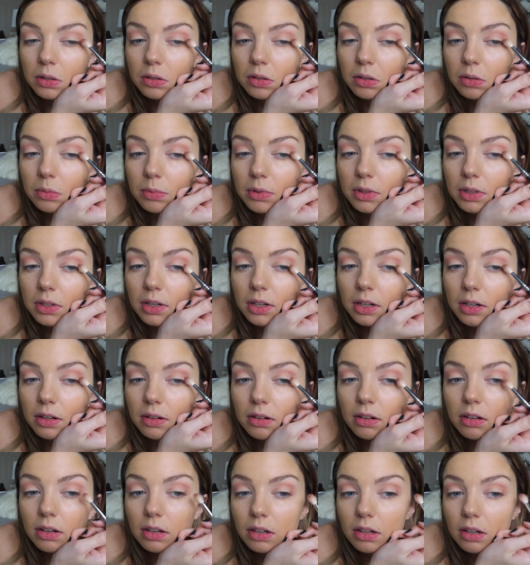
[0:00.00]
So I'm going to take it
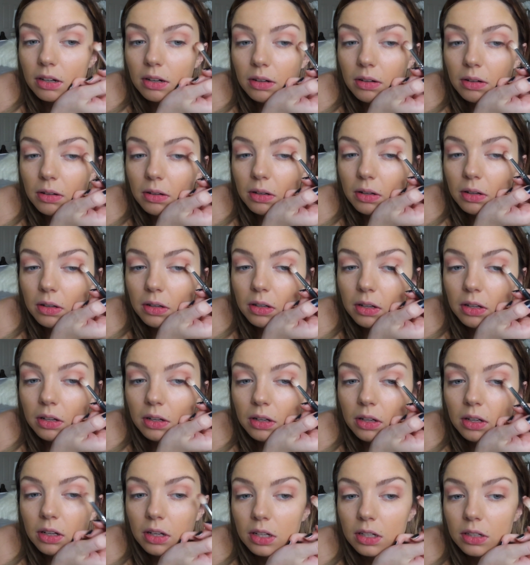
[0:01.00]
right here
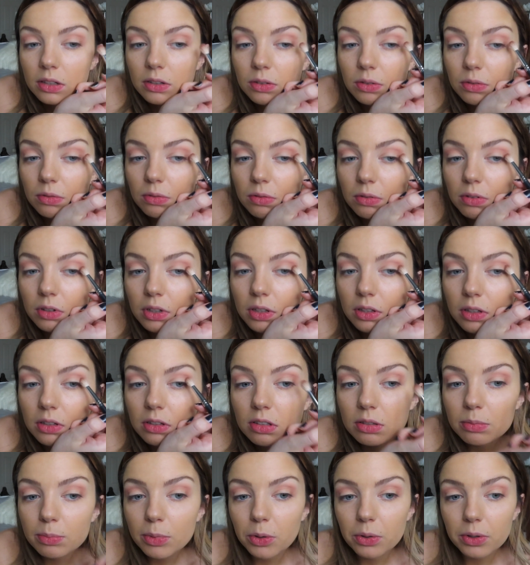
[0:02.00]
to really
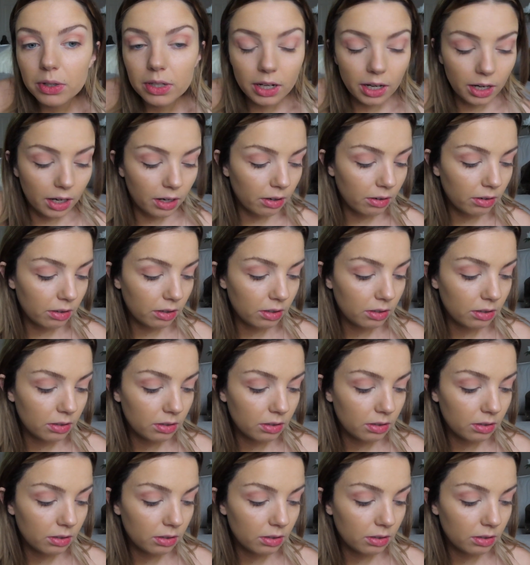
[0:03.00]
smoke it out.